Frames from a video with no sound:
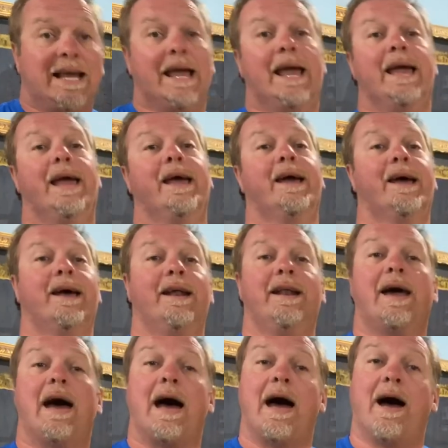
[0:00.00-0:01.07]

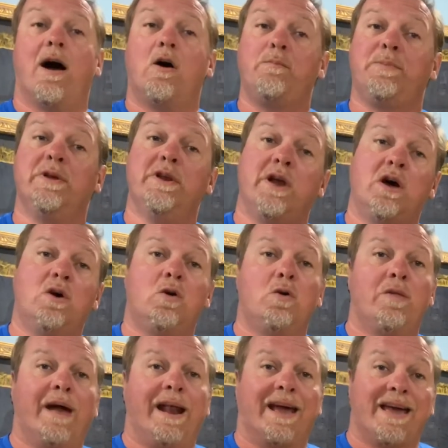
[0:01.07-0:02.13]
And I hope you know
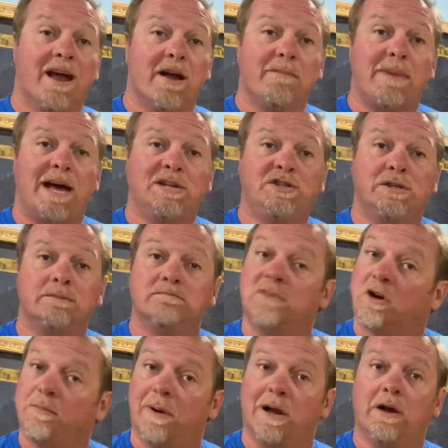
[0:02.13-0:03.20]
that I care about you.
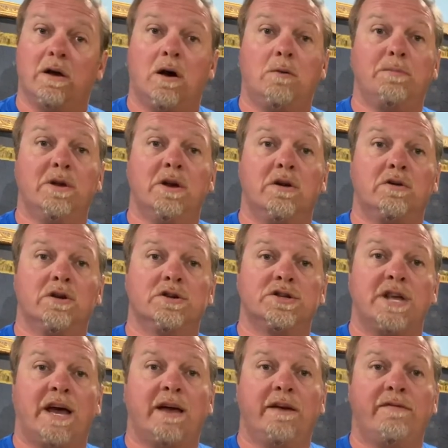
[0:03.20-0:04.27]
Hope you know you're
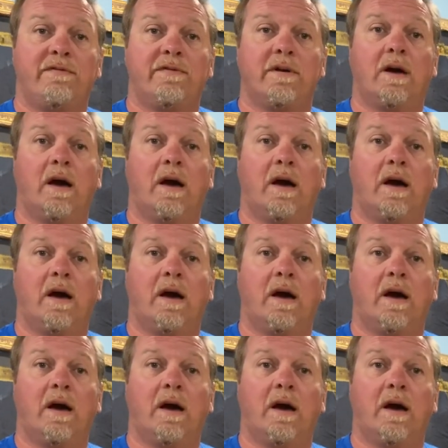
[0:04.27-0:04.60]
safe.